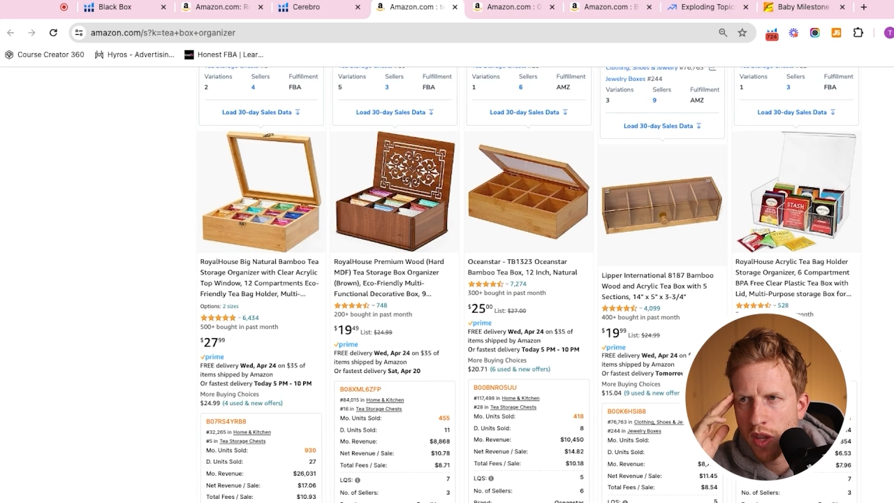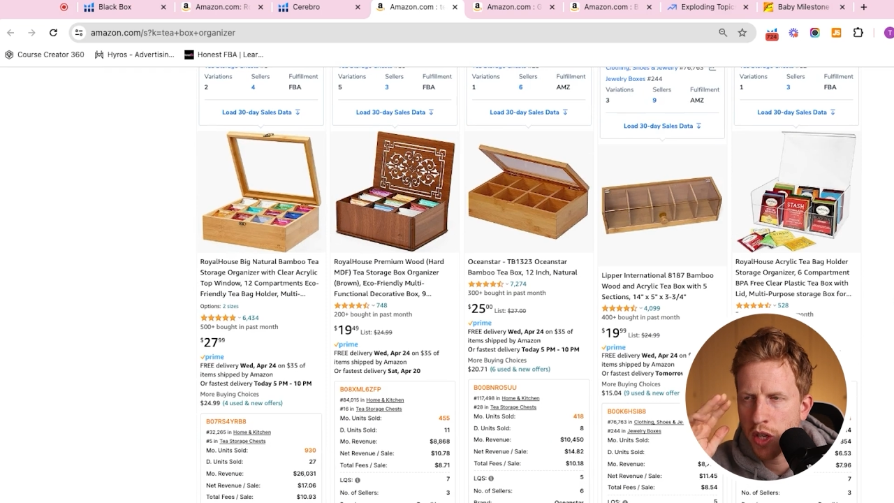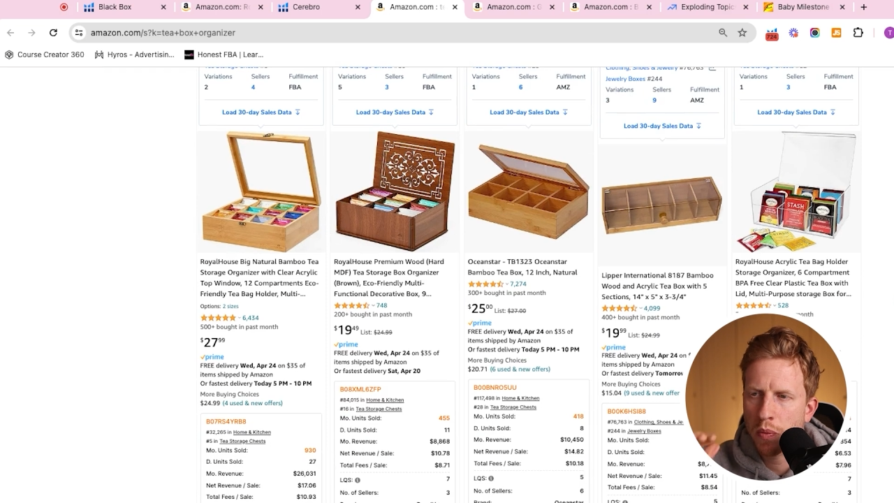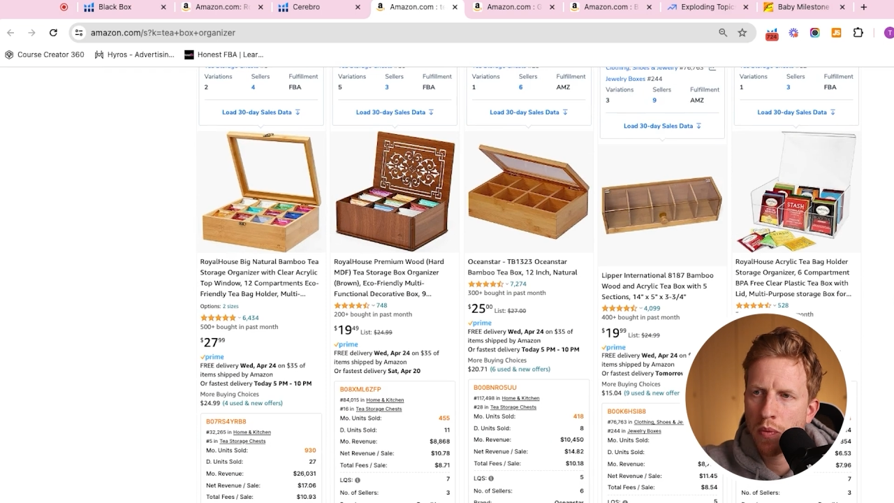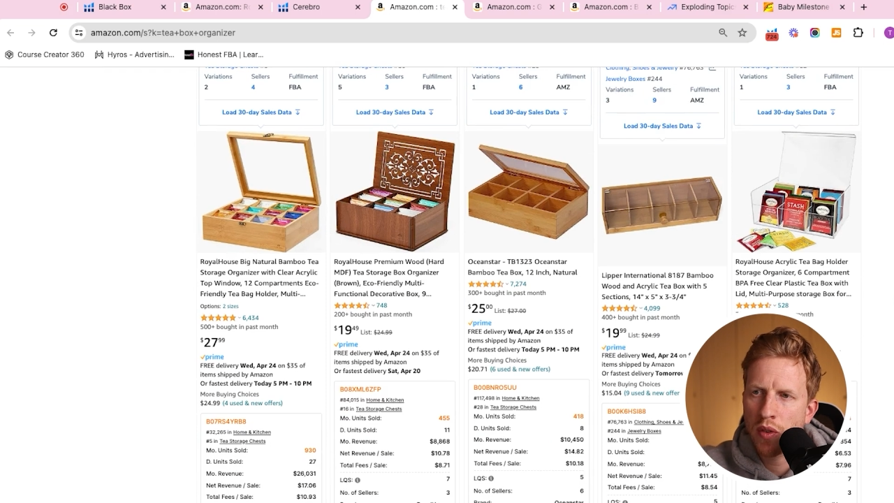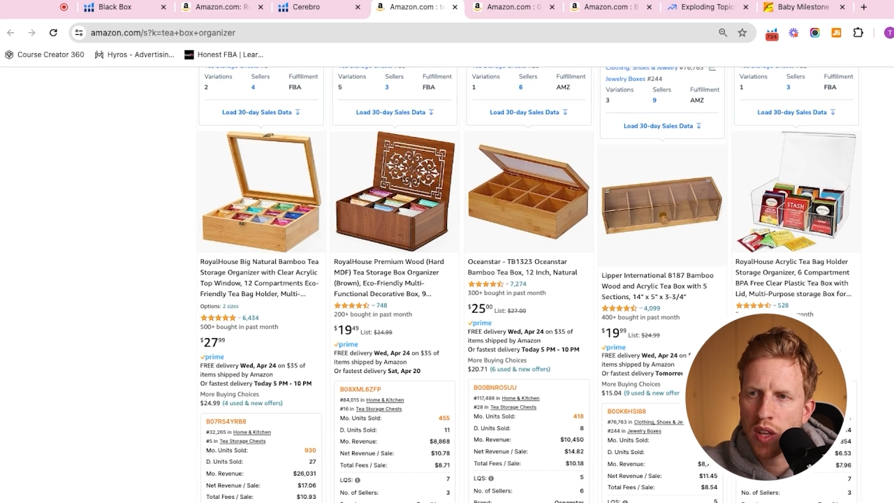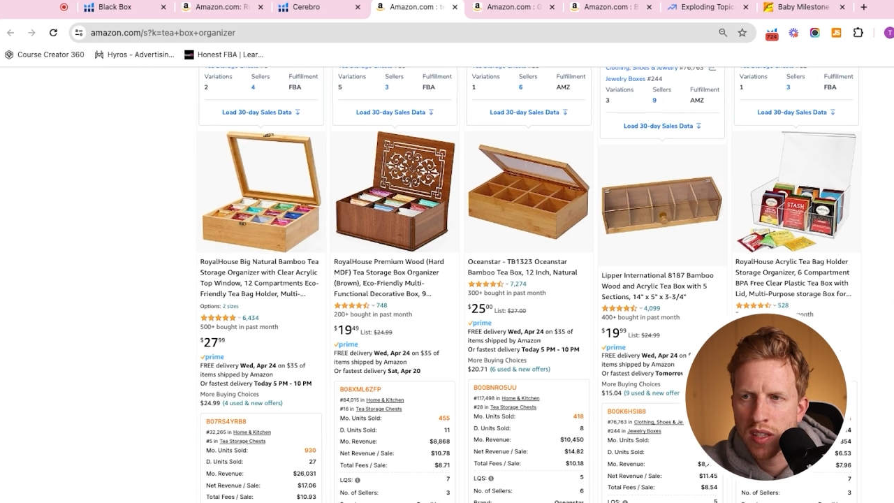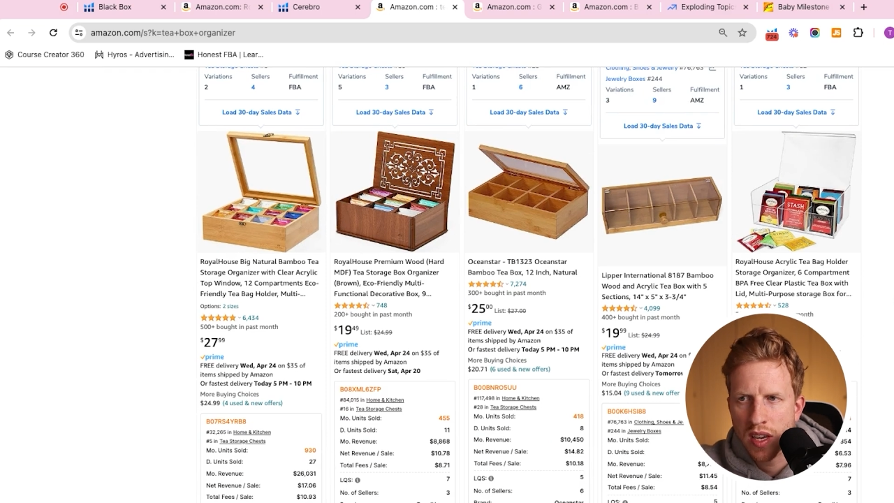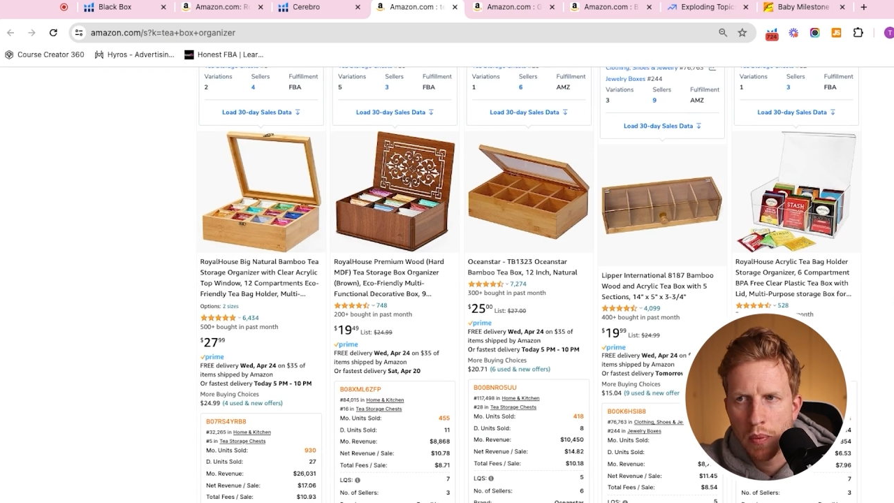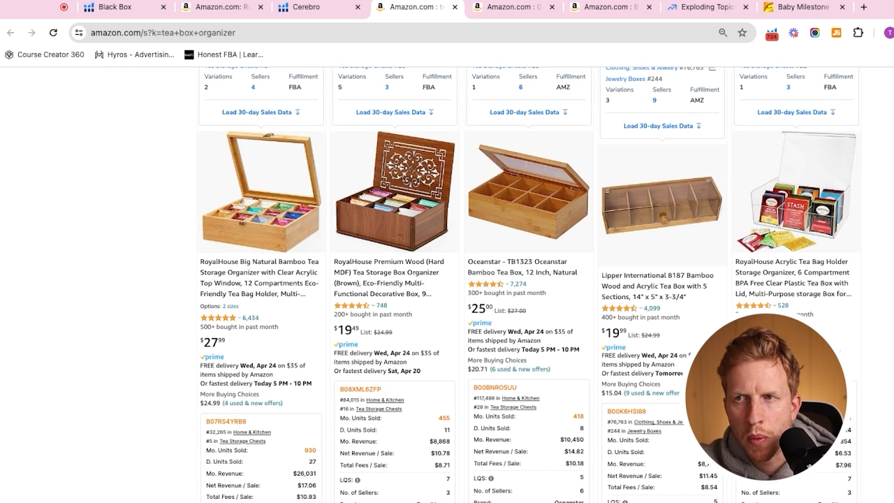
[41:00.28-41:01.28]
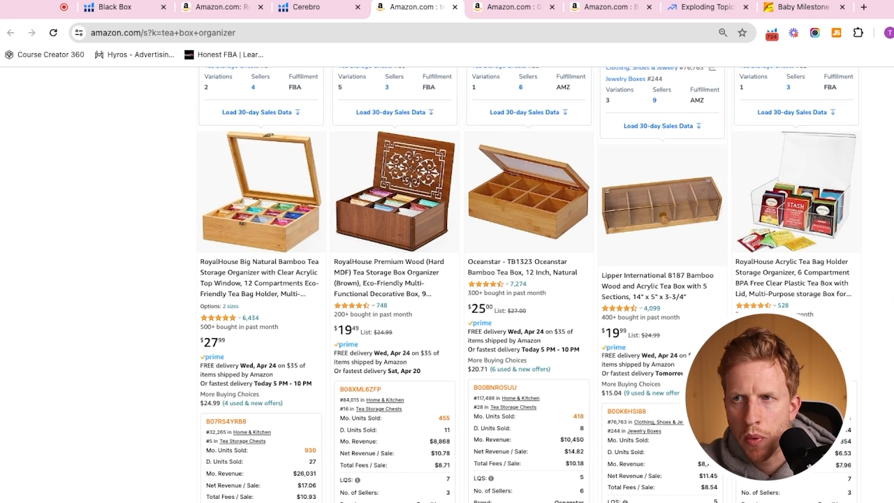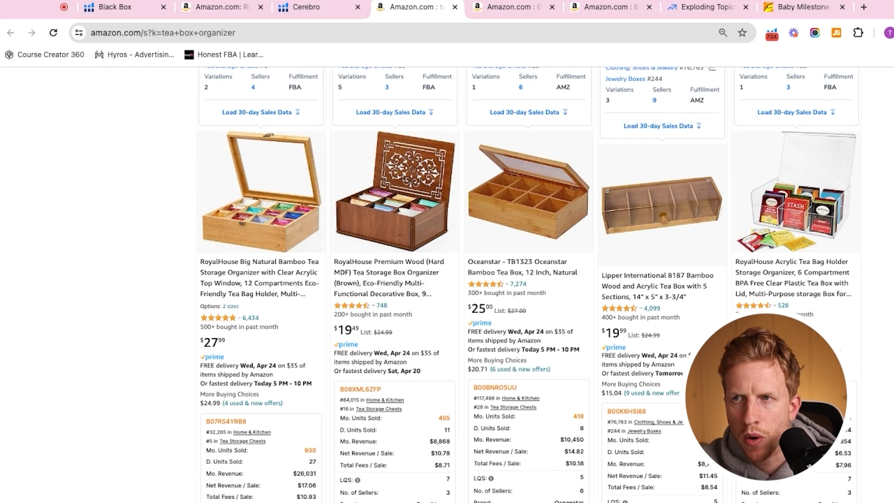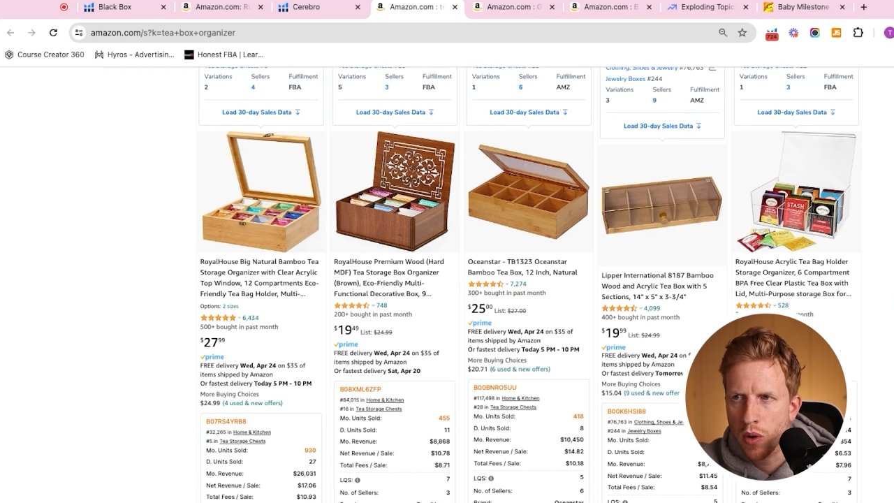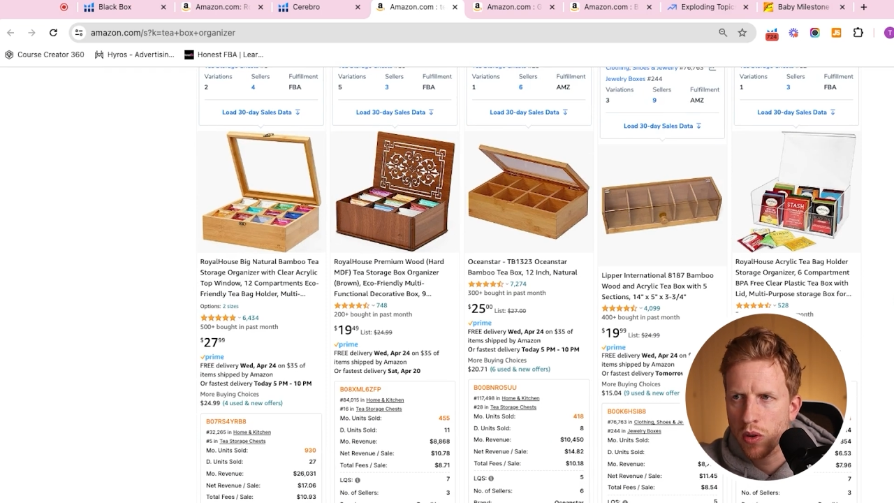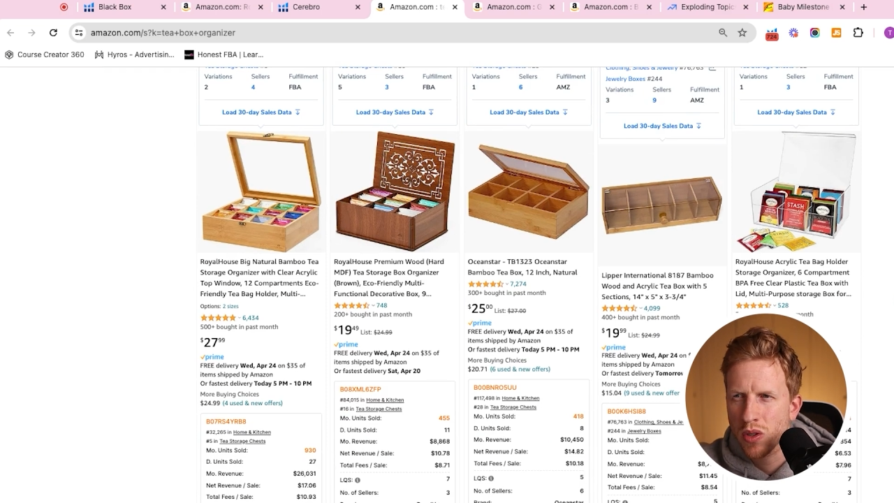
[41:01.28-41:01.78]
for this type of
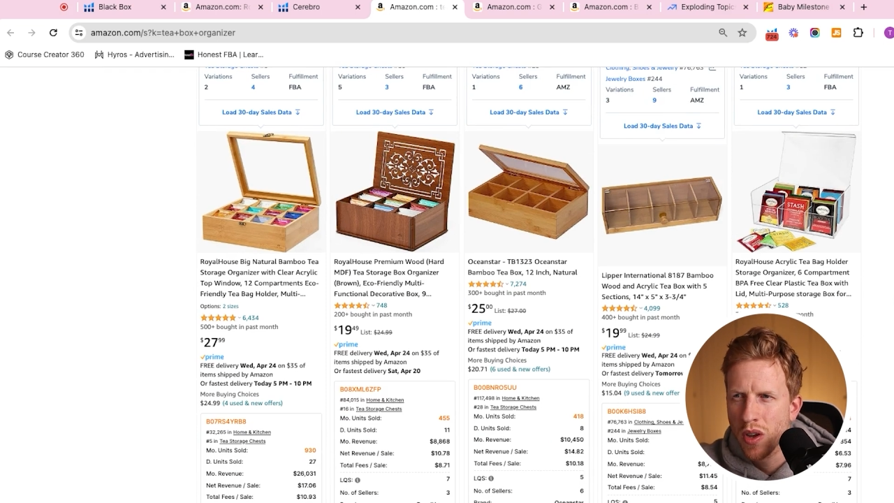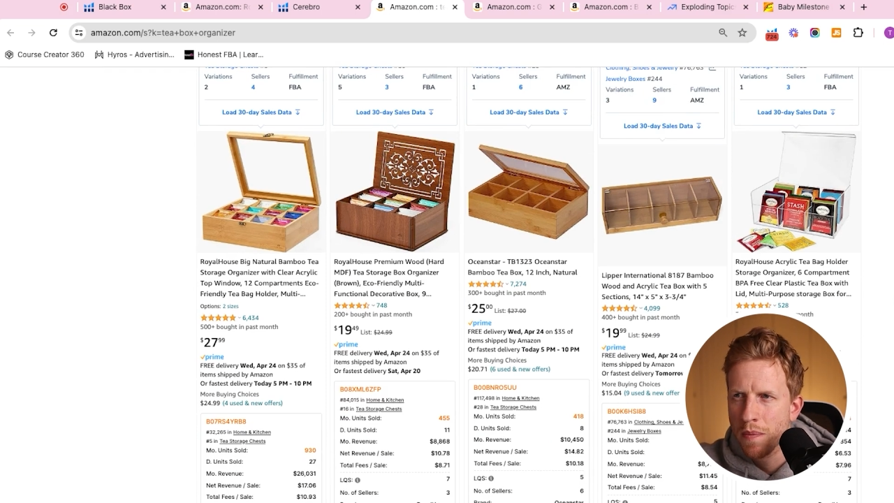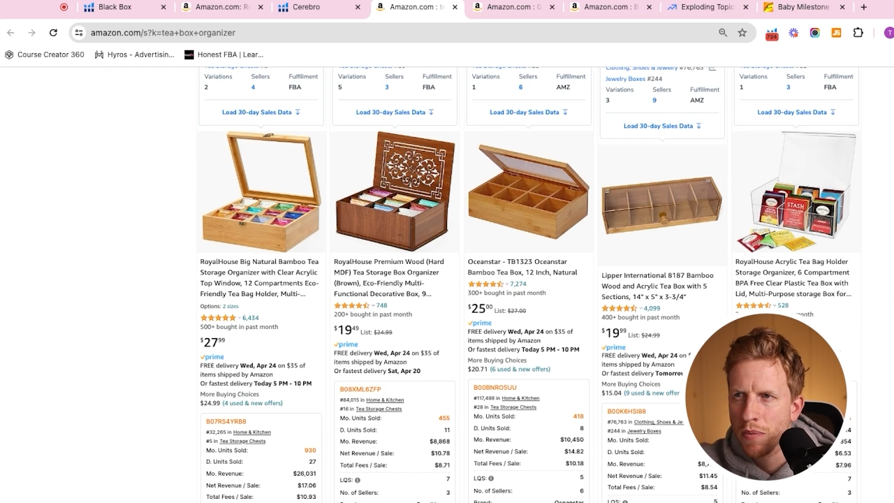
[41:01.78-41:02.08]
product,